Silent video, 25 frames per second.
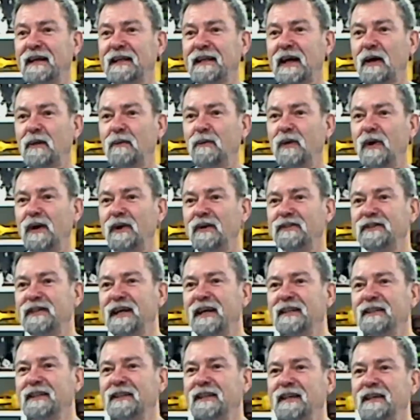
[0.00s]
Okay, well
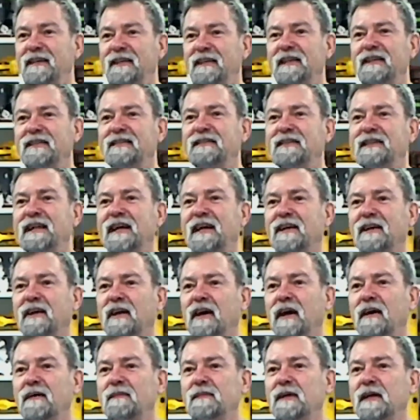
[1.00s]
done, Keith.
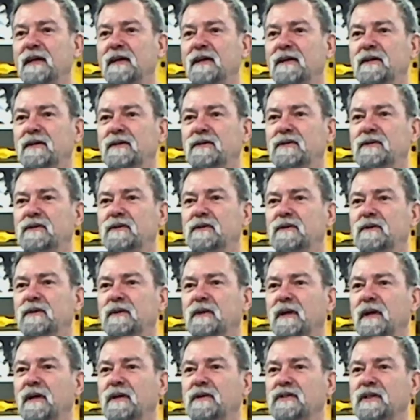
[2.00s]
Exactly. I'm going to
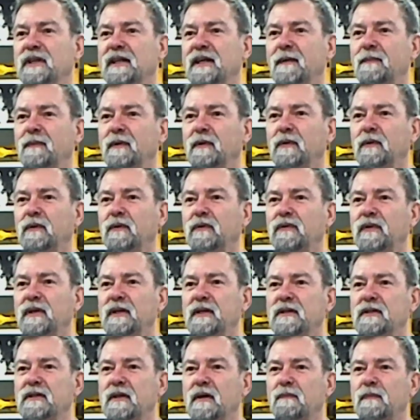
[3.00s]
close a couple of little
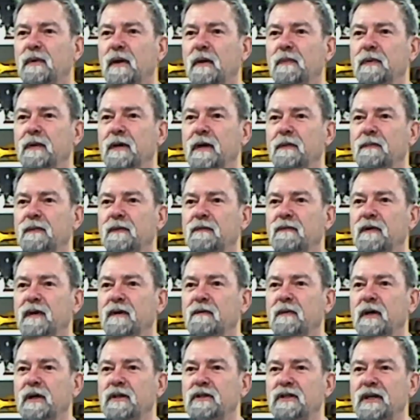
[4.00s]
things that are popping up in
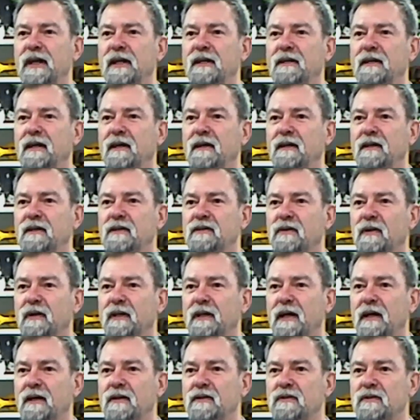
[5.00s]
front of my chat down here so
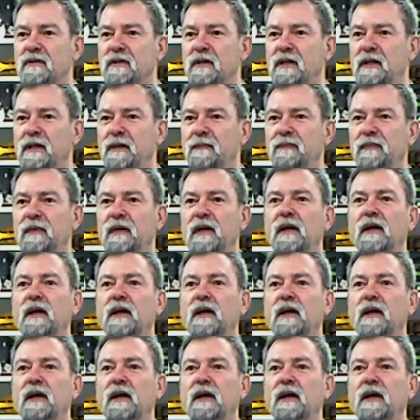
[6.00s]
I can't see.